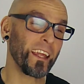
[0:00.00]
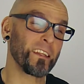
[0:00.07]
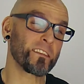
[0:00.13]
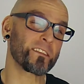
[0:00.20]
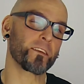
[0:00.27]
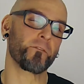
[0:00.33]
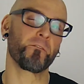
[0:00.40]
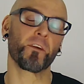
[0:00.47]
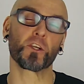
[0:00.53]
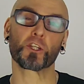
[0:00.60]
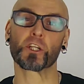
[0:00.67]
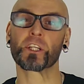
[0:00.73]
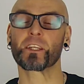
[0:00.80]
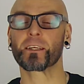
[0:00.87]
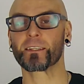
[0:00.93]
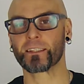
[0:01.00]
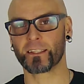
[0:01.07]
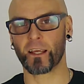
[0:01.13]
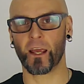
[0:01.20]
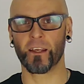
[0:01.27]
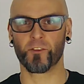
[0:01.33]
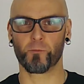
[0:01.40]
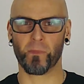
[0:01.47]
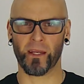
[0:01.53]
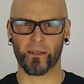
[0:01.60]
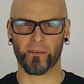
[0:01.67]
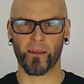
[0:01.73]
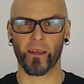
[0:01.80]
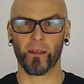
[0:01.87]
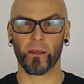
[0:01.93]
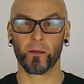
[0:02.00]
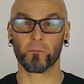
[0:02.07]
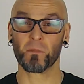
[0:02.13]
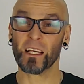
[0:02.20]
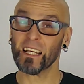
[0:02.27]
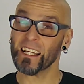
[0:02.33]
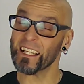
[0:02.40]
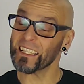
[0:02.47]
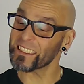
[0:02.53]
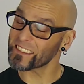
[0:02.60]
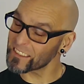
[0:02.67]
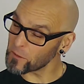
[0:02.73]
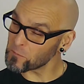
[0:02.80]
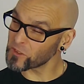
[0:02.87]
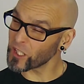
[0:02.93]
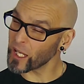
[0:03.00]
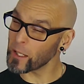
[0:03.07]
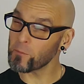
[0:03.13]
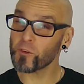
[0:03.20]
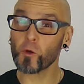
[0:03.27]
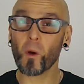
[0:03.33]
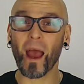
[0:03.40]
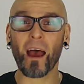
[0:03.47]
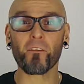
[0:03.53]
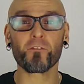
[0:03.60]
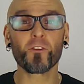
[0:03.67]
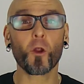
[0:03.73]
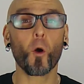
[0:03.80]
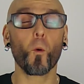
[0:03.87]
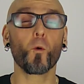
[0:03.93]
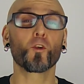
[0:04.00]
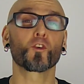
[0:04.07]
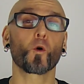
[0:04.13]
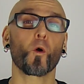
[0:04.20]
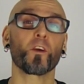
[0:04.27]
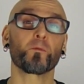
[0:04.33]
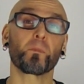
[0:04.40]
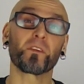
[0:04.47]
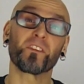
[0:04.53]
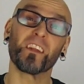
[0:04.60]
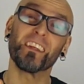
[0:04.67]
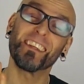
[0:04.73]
insufficient seismic data. Sometimes you have no choice but to